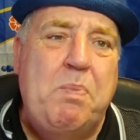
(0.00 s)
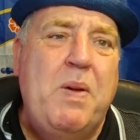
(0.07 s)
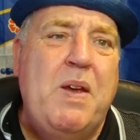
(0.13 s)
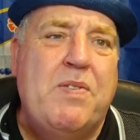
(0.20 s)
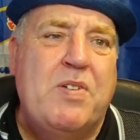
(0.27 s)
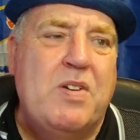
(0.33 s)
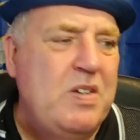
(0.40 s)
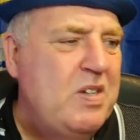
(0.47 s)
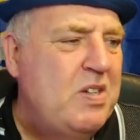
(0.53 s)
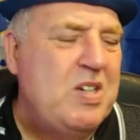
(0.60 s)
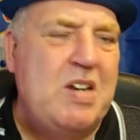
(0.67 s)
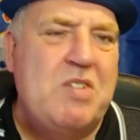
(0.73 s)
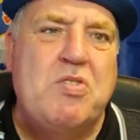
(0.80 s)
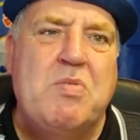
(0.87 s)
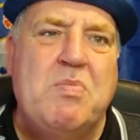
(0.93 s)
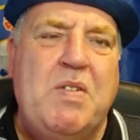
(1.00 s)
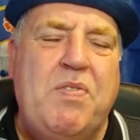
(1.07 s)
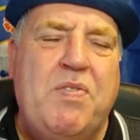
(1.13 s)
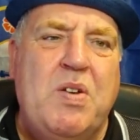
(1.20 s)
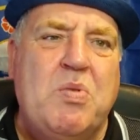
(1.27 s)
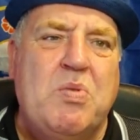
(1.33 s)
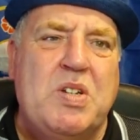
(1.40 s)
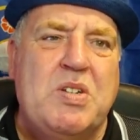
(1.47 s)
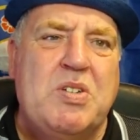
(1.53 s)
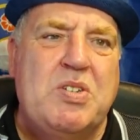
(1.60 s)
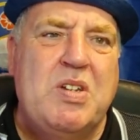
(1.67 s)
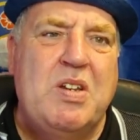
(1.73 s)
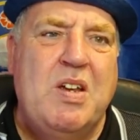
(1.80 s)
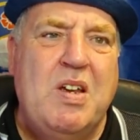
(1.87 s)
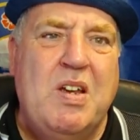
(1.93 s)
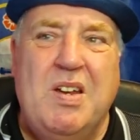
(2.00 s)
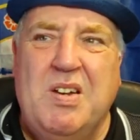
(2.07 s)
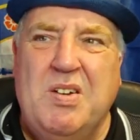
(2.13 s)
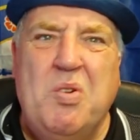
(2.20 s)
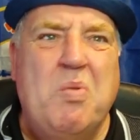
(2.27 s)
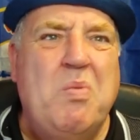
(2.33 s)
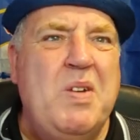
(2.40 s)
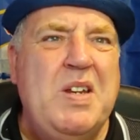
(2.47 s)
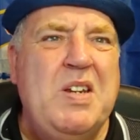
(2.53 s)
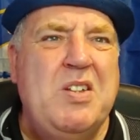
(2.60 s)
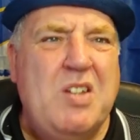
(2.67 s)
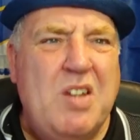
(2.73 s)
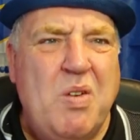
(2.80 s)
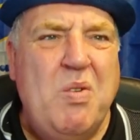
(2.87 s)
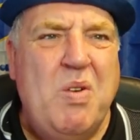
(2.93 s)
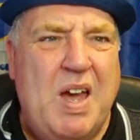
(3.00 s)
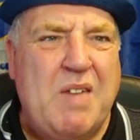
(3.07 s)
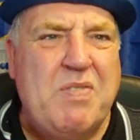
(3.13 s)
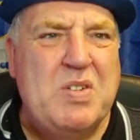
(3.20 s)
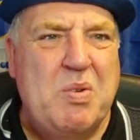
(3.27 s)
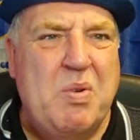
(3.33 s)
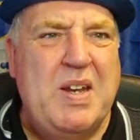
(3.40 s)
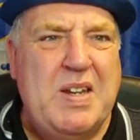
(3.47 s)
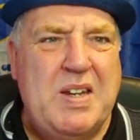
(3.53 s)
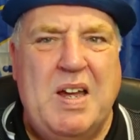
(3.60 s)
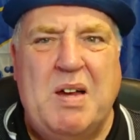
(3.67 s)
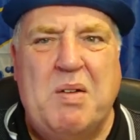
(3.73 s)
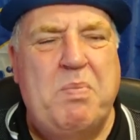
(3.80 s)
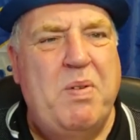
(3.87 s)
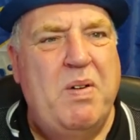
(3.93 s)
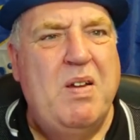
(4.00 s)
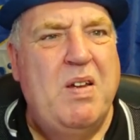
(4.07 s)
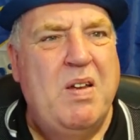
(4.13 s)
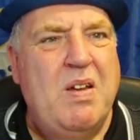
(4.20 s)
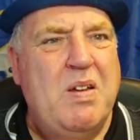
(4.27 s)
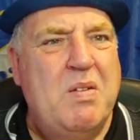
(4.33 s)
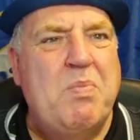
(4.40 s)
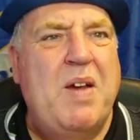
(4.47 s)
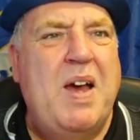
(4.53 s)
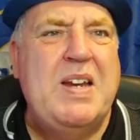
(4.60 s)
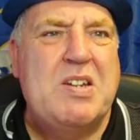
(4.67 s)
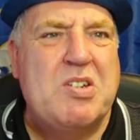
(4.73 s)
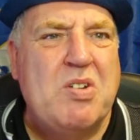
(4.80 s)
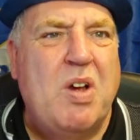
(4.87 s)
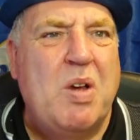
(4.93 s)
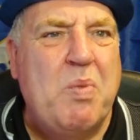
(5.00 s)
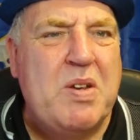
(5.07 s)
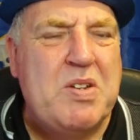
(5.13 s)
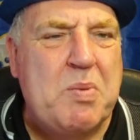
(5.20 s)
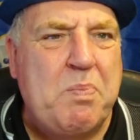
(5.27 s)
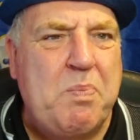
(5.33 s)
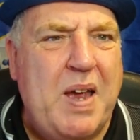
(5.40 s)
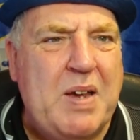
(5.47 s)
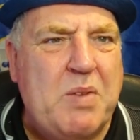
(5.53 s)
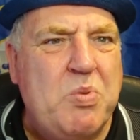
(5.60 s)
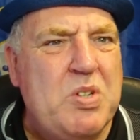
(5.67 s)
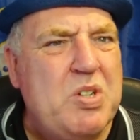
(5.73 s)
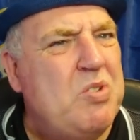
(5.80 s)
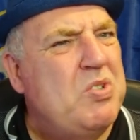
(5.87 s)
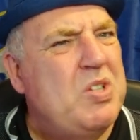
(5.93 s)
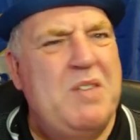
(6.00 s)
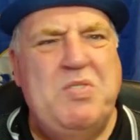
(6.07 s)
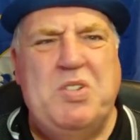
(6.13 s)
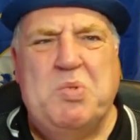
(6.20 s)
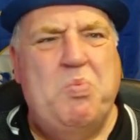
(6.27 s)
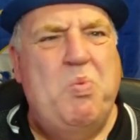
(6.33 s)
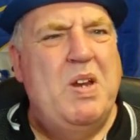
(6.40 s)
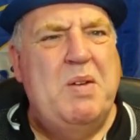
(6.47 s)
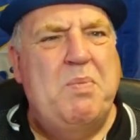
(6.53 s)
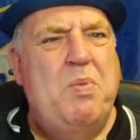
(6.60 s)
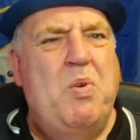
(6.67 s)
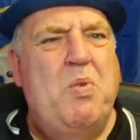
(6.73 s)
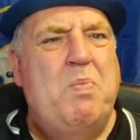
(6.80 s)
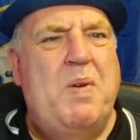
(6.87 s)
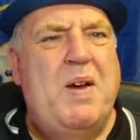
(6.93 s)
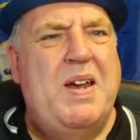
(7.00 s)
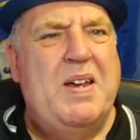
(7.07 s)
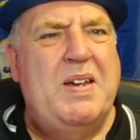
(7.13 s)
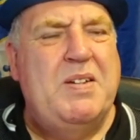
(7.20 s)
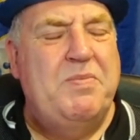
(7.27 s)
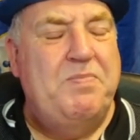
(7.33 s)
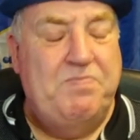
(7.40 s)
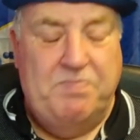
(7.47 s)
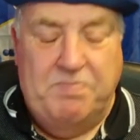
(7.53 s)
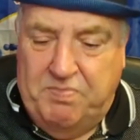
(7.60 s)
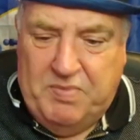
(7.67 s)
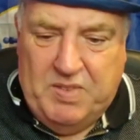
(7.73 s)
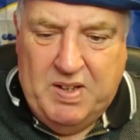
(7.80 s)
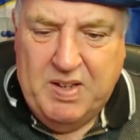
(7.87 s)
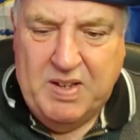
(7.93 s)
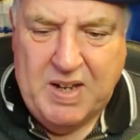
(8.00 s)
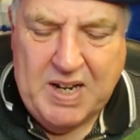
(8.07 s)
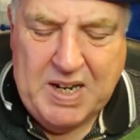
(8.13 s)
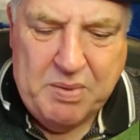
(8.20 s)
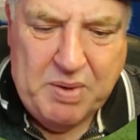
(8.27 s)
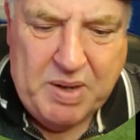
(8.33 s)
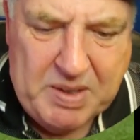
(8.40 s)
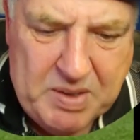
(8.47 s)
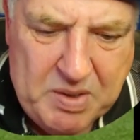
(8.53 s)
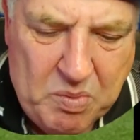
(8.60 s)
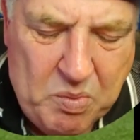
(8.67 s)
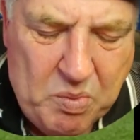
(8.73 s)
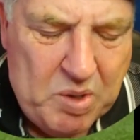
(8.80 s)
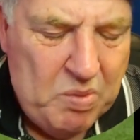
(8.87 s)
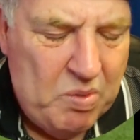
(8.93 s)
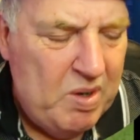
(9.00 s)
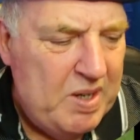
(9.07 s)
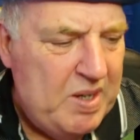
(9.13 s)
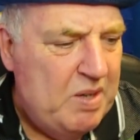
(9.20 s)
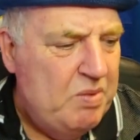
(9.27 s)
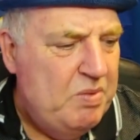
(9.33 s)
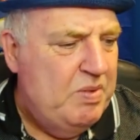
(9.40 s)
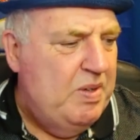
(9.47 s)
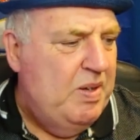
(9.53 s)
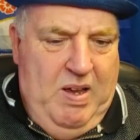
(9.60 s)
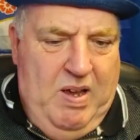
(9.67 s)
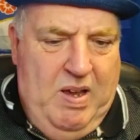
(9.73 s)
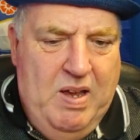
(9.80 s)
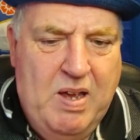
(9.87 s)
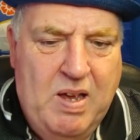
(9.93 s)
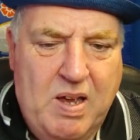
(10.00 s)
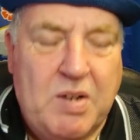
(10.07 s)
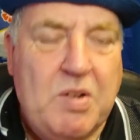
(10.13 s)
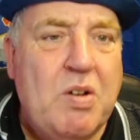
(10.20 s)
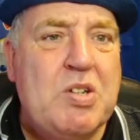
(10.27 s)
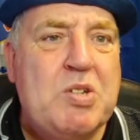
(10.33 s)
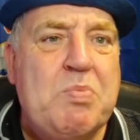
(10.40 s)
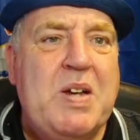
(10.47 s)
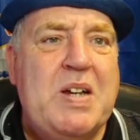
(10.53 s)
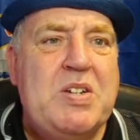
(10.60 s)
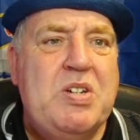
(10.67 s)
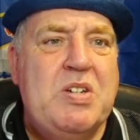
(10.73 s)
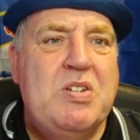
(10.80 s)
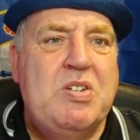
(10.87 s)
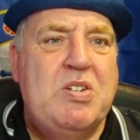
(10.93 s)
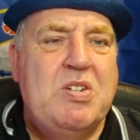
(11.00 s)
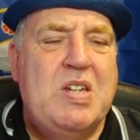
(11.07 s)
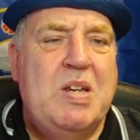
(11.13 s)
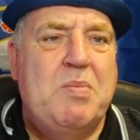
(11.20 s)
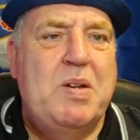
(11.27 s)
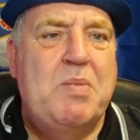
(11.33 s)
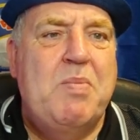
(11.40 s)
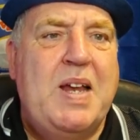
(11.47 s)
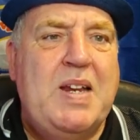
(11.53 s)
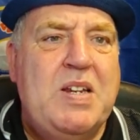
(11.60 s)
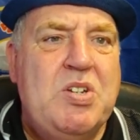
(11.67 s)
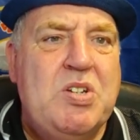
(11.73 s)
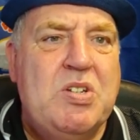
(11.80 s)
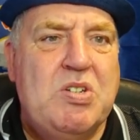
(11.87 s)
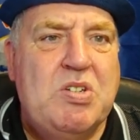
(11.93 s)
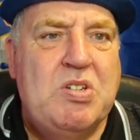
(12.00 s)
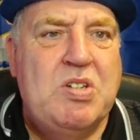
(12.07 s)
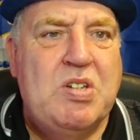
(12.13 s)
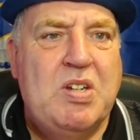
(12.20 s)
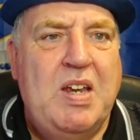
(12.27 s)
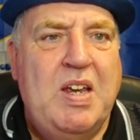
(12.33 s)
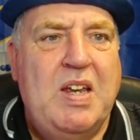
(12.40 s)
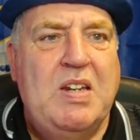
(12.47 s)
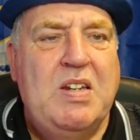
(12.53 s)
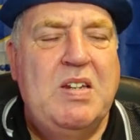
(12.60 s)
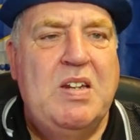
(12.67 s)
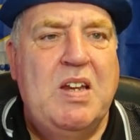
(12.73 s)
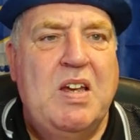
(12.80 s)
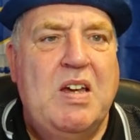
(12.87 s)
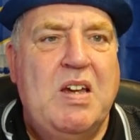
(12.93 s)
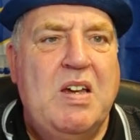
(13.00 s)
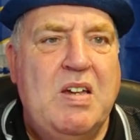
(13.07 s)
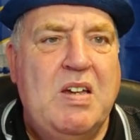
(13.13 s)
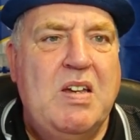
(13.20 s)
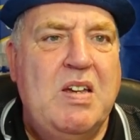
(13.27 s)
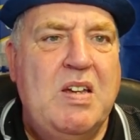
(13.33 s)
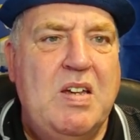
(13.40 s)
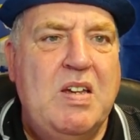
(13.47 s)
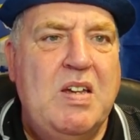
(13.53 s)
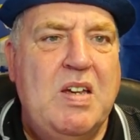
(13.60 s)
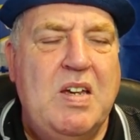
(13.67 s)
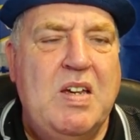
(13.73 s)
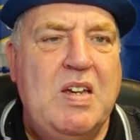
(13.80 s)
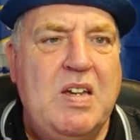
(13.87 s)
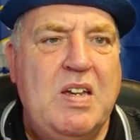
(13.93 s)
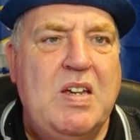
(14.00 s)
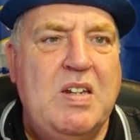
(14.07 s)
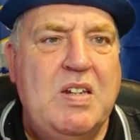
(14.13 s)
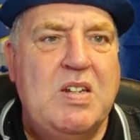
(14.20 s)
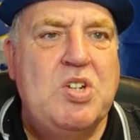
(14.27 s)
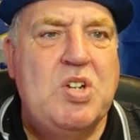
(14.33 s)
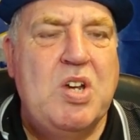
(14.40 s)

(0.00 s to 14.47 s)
pivot, your central midfielders, normally do have to end up playing it sideways or backwards because they just won the ball back. Anyway, what do I know? Not as much as some of the managers in the